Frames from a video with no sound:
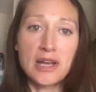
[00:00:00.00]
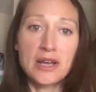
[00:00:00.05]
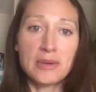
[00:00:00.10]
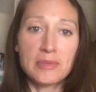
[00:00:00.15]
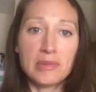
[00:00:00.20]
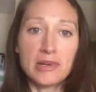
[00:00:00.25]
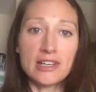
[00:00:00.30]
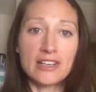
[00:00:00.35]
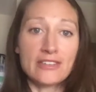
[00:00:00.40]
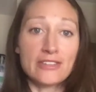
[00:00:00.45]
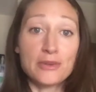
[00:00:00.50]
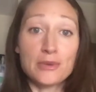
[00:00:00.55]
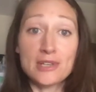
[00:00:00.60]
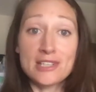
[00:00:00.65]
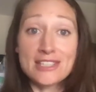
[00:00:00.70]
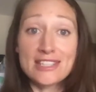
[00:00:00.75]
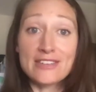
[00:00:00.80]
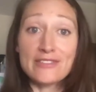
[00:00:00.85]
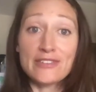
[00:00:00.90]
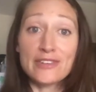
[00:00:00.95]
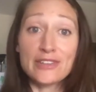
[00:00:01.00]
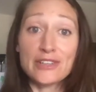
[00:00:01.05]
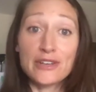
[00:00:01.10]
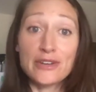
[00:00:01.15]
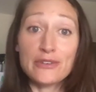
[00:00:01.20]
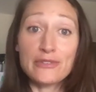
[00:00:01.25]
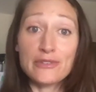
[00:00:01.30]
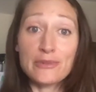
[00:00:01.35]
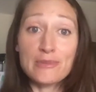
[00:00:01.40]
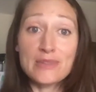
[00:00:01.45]
But if you want to see a
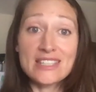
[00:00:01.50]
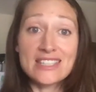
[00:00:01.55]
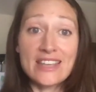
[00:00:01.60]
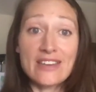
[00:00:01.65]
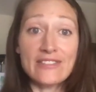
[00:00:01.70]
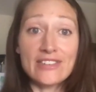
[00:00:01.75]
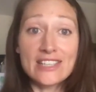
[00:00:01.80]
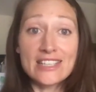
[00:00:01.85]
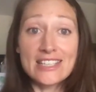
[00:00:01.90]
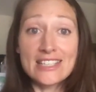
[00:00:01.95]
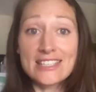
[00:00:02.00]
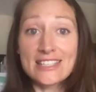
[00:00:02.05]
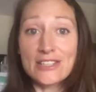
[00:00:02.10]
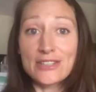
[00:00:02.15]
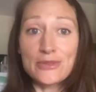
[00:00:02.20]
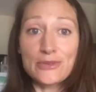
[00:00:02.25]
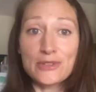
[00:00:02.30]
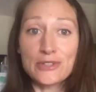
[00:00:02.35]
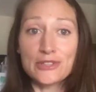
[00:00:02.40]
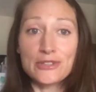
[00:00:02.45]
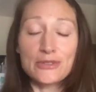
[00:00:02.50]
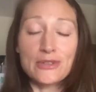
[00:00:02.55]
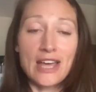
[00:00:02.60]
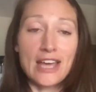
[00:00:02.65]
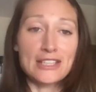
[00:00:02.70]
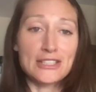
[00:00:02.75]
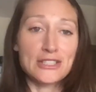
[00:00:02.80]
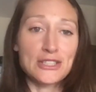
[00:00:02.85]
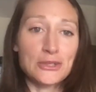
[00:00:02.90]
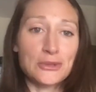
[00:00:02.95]
video from the 70s, you can do
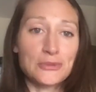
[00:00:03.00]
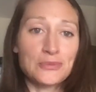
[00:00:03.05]
that too.